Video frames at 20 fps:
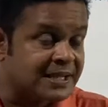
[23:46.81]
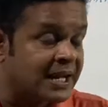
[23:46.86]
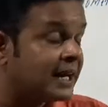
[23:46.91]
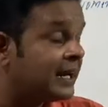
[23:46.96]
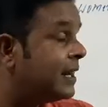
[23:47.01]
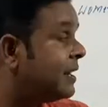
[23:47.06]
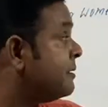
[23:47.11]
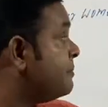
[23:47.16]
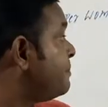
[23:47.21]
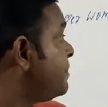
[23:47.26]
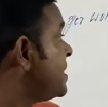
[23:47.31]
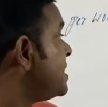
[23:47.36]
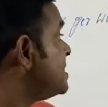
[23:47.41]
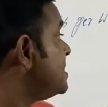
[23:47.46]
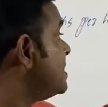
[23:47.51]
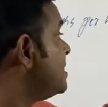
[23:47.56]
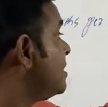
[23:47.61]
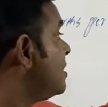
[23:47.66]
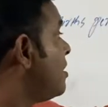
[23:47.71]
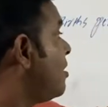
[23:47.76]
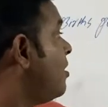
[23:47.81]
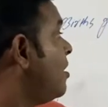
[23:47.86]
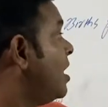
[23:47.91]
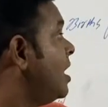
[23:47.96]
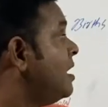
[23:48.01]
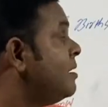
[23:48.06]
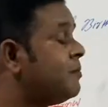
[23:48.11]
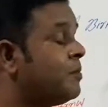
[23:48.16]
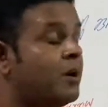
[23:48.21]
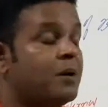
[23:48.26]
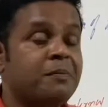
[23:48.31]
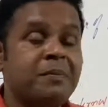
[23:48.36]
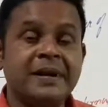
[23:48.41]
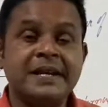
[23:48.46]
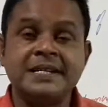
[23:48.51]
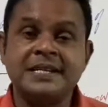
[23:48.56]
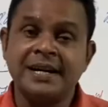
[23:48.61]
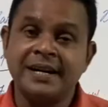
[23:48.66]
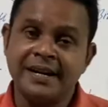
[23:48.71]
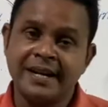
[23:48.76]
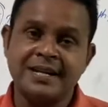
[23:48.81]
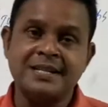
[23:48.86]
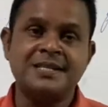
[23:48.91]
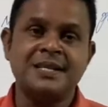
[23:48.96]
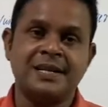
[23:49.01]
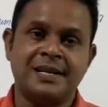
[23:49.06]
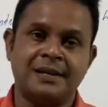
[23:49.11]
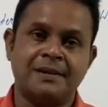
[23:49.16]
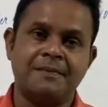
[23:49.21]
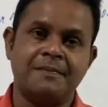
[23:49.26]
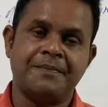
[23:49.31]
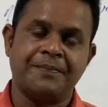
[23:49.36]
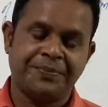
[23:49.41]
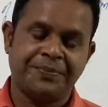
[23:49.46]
that represent called population density.